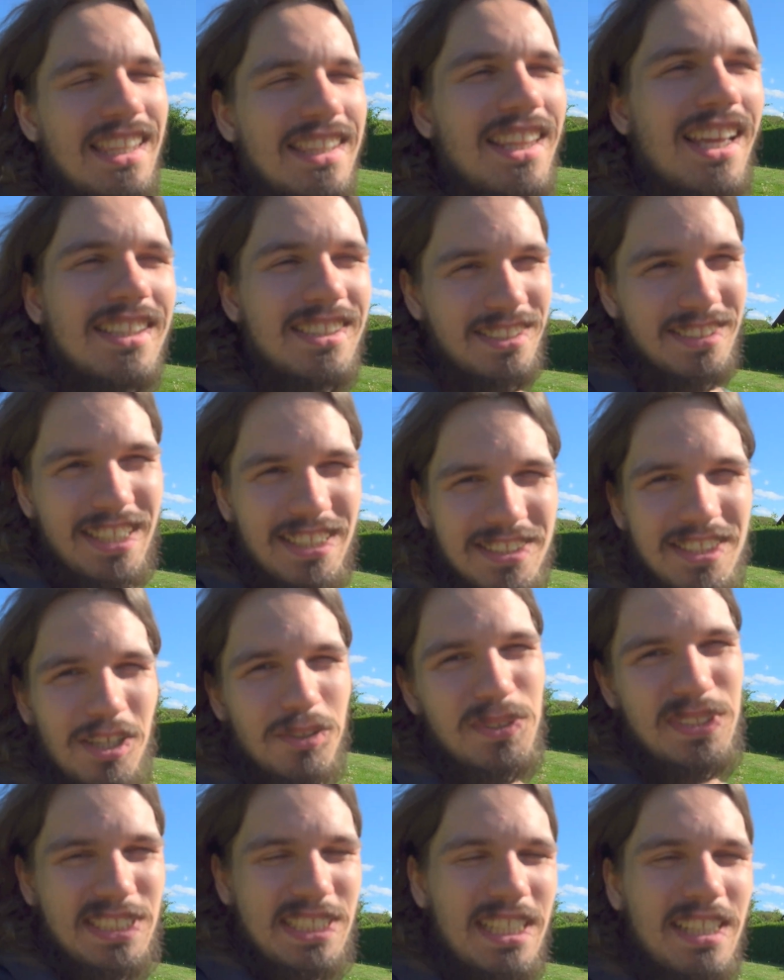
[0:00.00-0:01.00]
That's
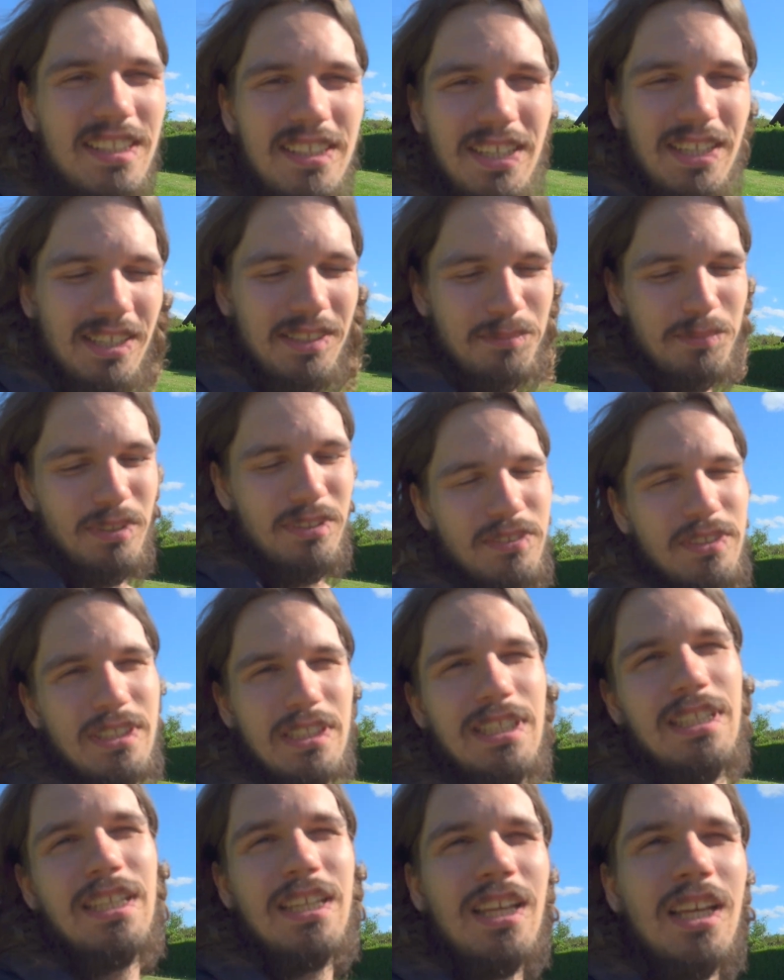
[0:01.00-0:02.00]
how chill they are in Madrid.
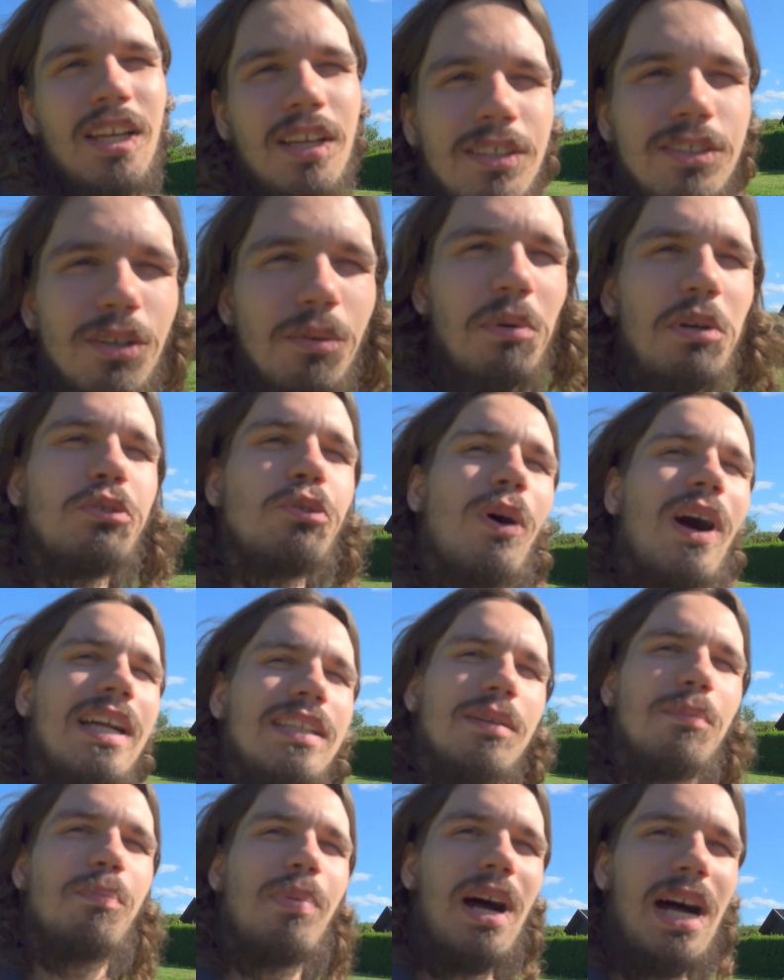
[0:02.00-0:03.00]
So when you are
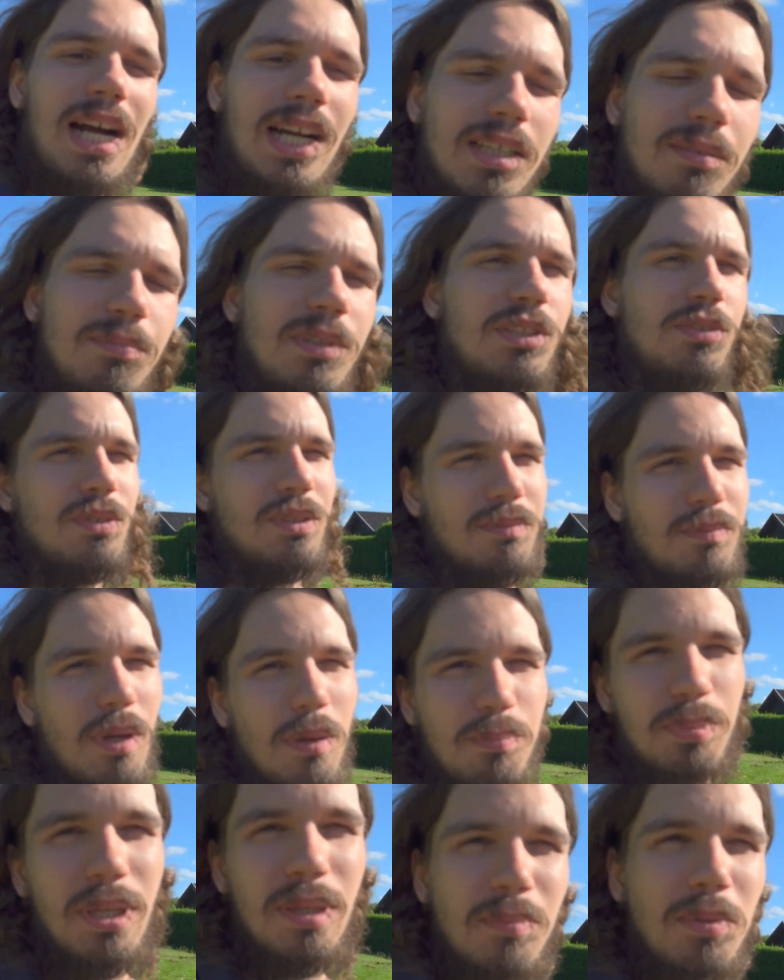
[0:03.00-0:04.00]
in a park in Madrid
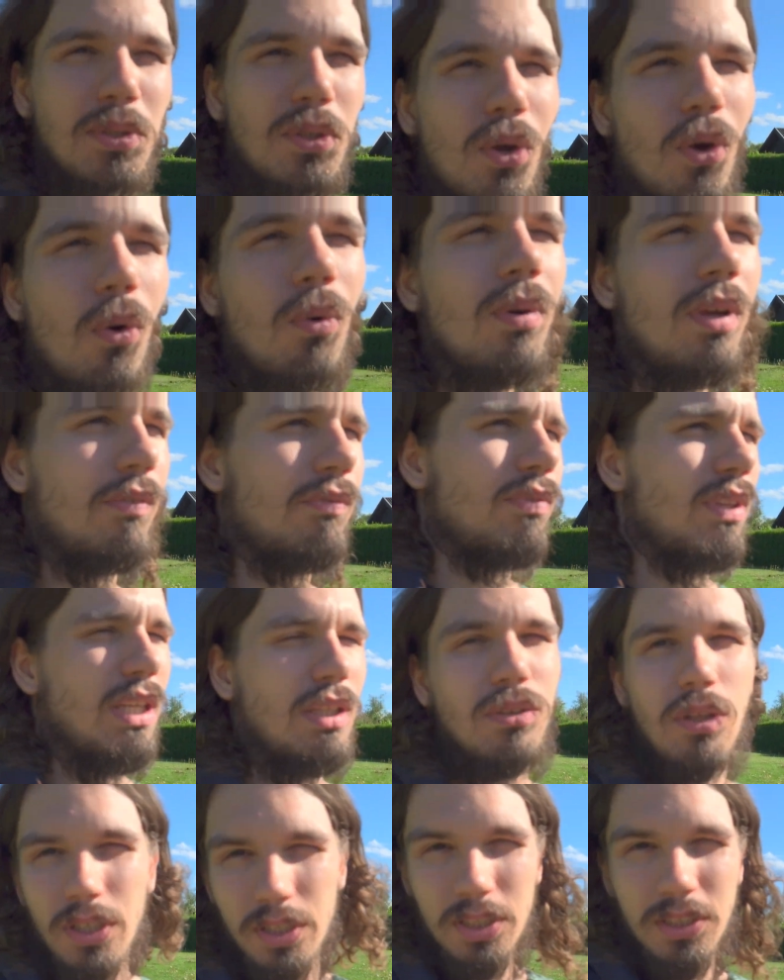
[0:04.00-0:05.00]
where people go if they're
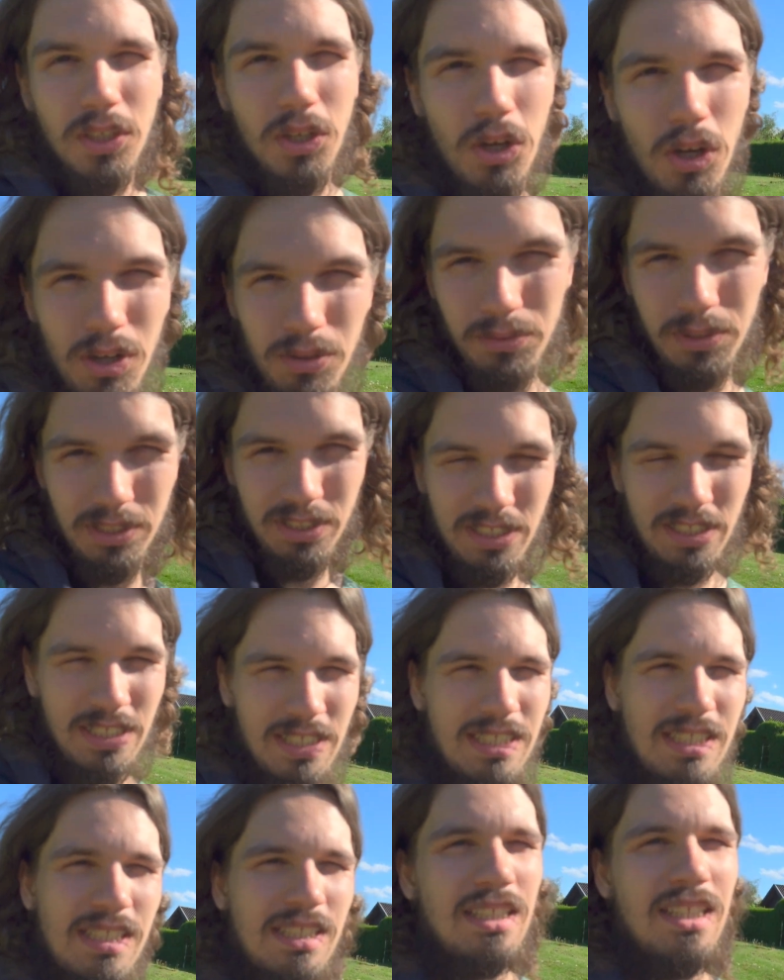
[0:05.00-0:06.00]
not in a hurry
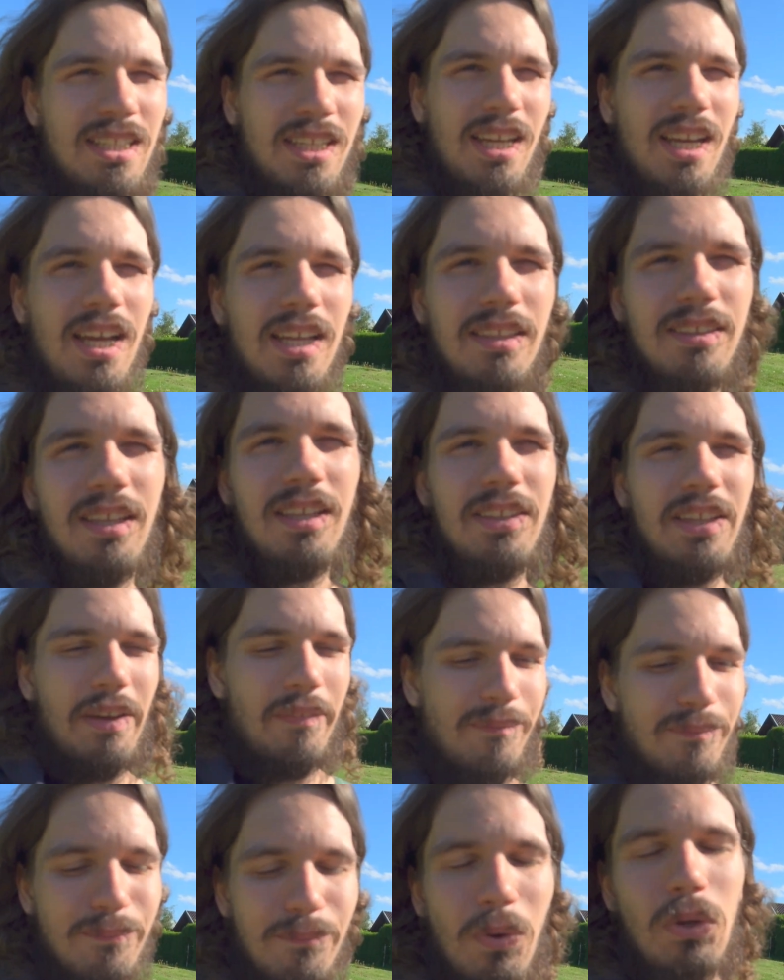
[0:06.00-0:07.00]
and
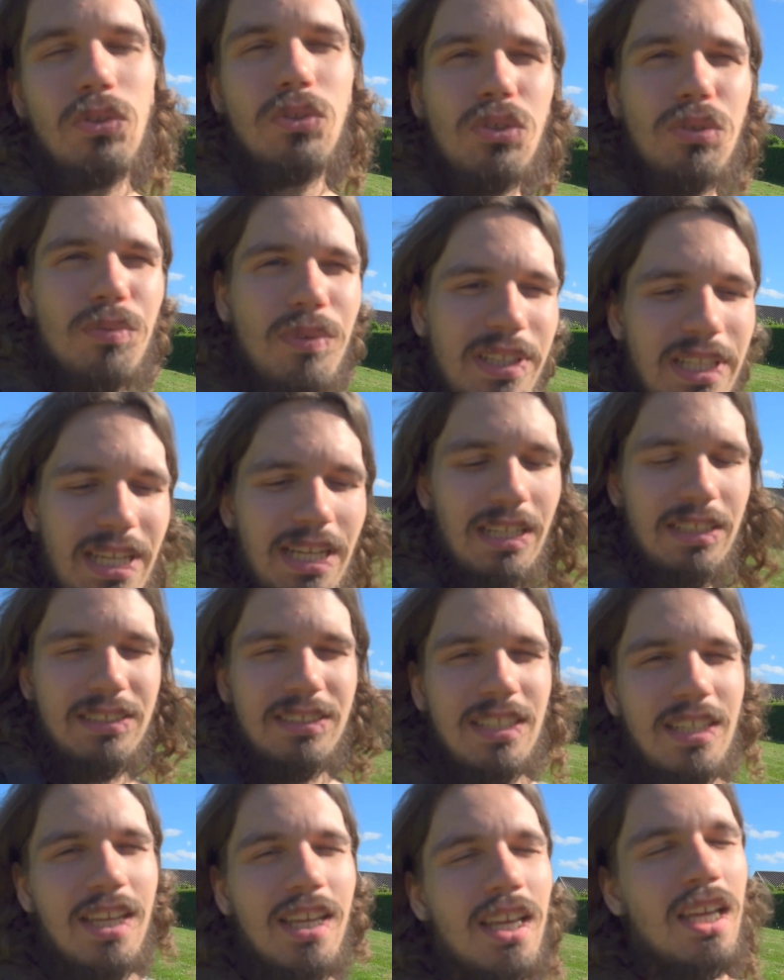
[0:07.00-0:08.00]
they want to
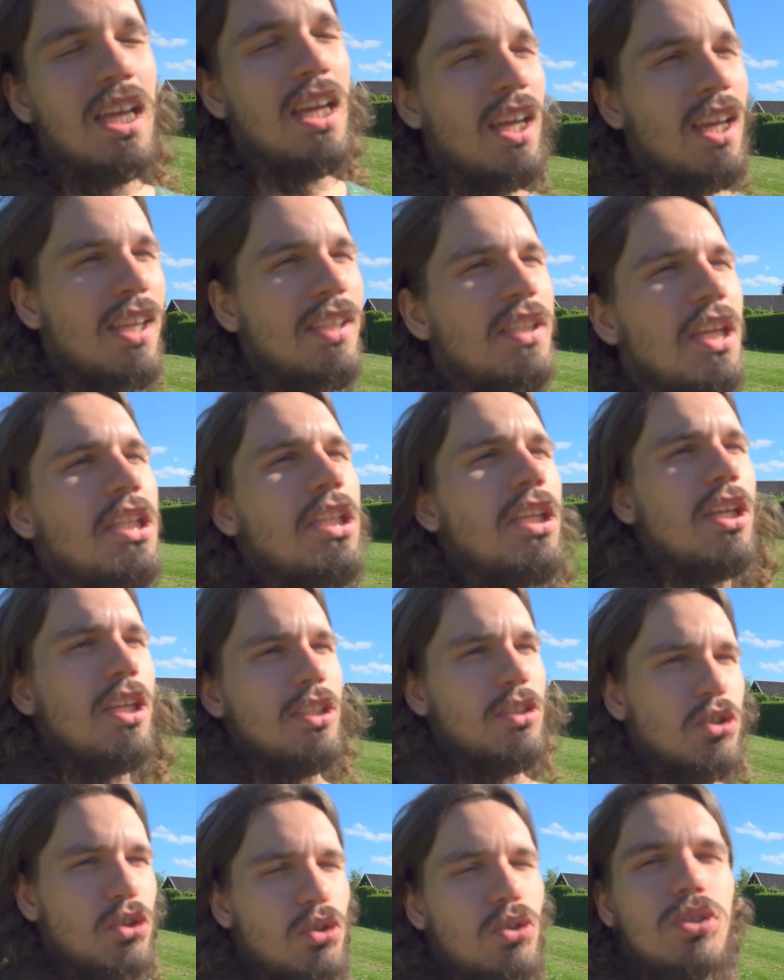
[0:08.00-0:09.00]
relax, then
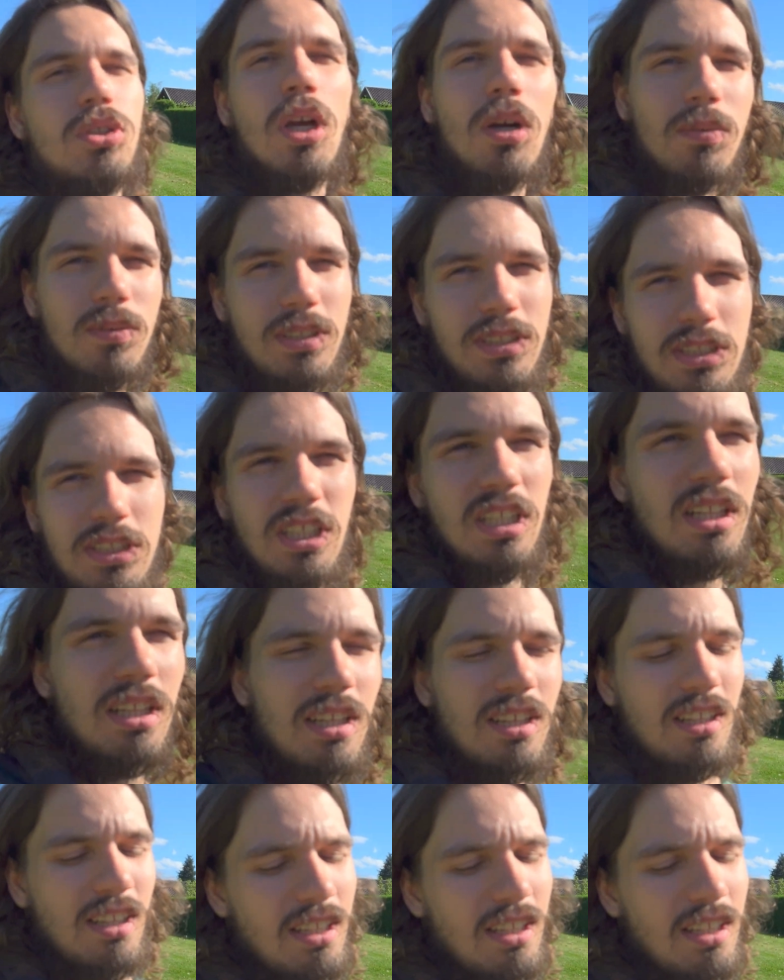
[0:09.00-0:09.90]
it's totally chill.